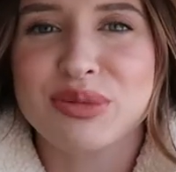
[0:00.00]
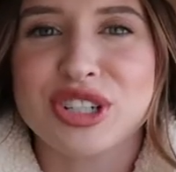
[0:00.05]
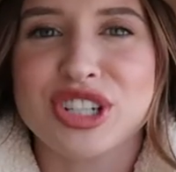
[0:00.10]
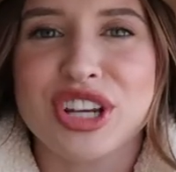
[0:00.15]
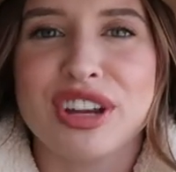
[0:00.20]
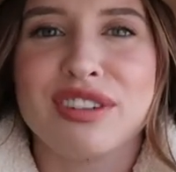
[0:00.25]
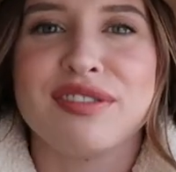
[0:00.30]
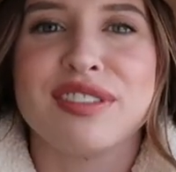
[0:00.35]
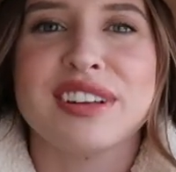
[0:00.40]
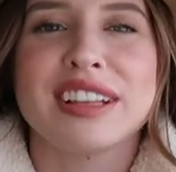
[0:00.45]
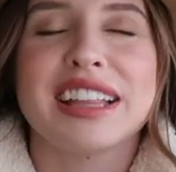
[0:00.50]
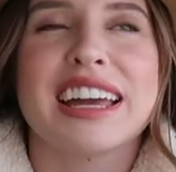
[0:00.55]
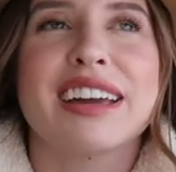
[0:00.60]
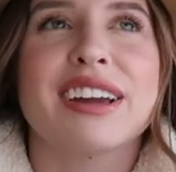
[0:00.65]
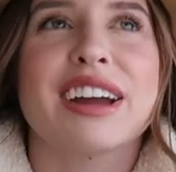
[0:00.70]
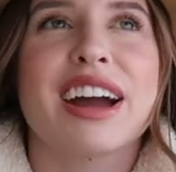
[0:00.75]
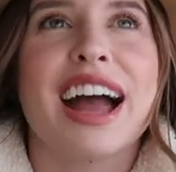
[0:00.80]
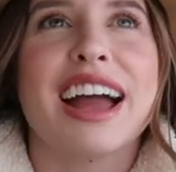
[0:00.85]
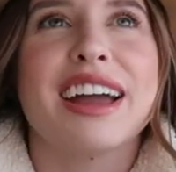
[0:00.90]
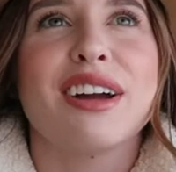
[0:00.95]
which I feel
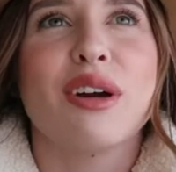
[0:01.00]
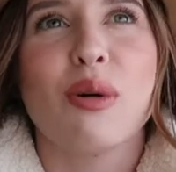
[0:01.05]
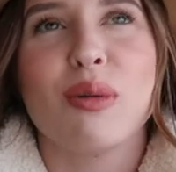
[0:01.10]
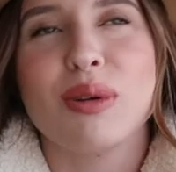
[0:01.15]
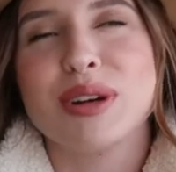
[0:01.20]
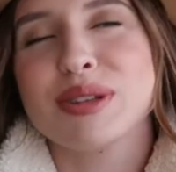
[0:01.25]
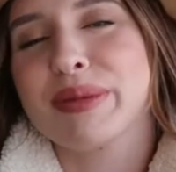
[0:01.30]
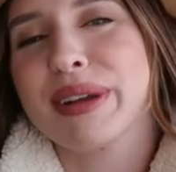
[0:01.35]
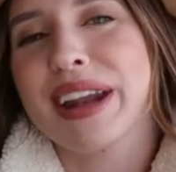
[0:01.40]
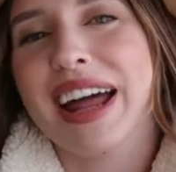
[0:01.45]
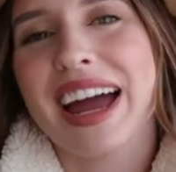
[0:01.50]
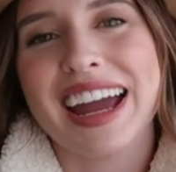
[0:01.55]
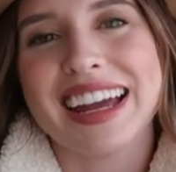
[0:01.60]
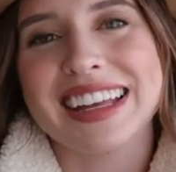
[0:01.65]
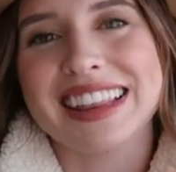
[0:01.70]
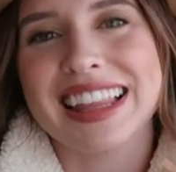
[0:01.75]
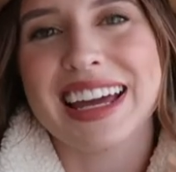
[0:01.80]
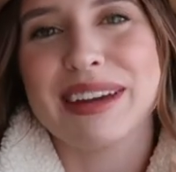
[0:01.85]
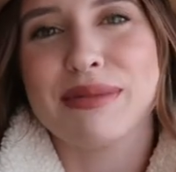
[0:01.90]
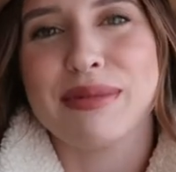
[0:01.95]
like I always wanna
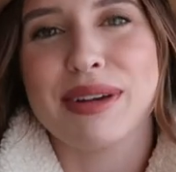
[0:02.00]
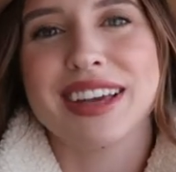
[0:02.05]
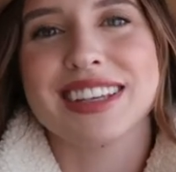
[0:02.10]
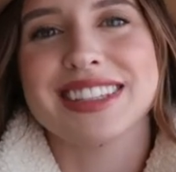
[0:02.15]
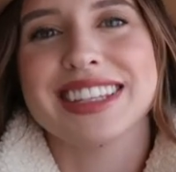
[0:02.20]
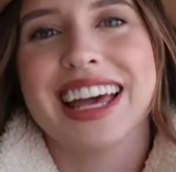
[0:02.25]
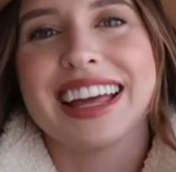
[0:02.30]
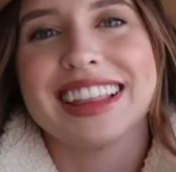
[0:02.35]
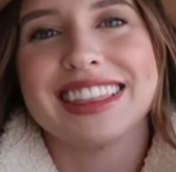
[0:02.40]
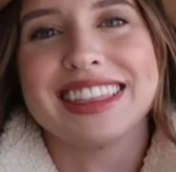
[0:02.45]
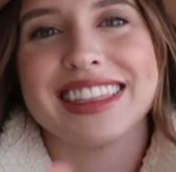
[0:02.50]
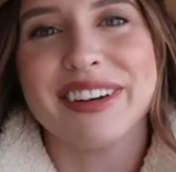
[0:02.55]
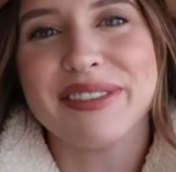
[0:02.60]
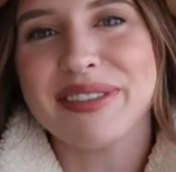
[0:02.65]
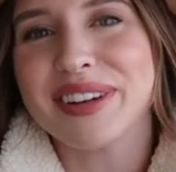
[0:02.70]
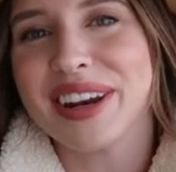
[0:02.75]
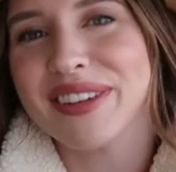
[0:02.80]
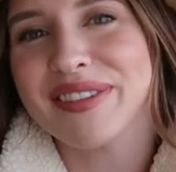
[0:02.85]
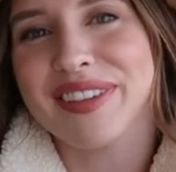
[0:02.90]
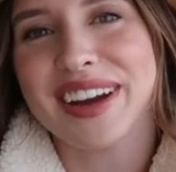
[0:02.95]
highlight because I love
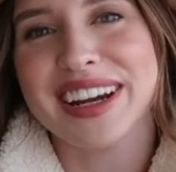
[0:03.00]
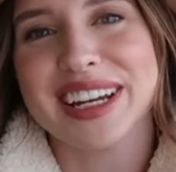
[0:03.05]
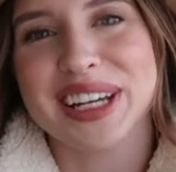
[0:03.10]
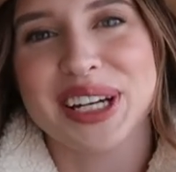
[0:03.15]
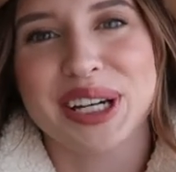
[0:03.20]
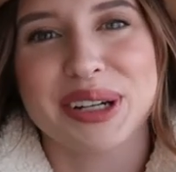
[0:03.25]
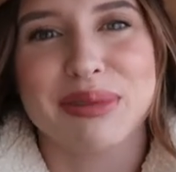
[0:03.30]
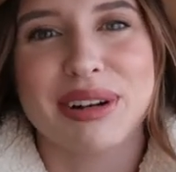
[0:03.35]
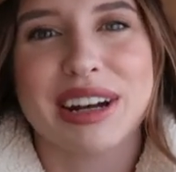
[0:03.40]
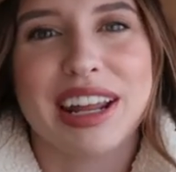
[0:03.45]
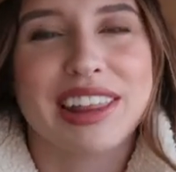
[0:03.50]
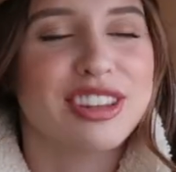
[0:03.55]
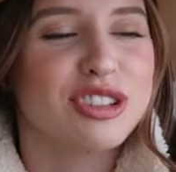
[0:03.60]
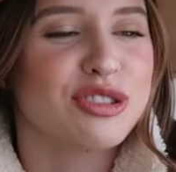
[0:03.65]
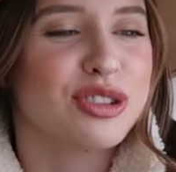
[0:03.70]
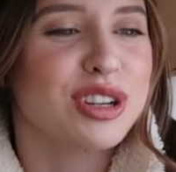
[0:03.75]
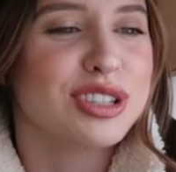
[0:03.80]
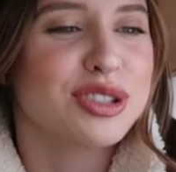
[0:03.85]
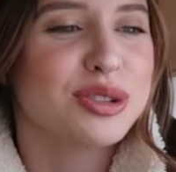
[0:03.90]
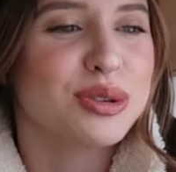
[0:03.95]
when I find a good one at the
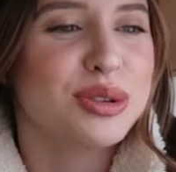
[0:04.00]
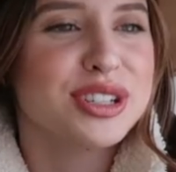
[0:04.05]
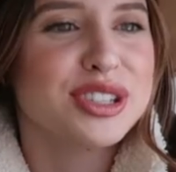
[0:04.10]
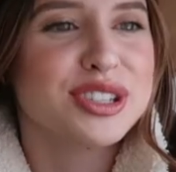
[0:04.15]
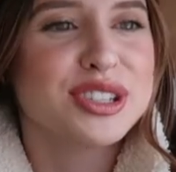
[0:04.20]
drugstore.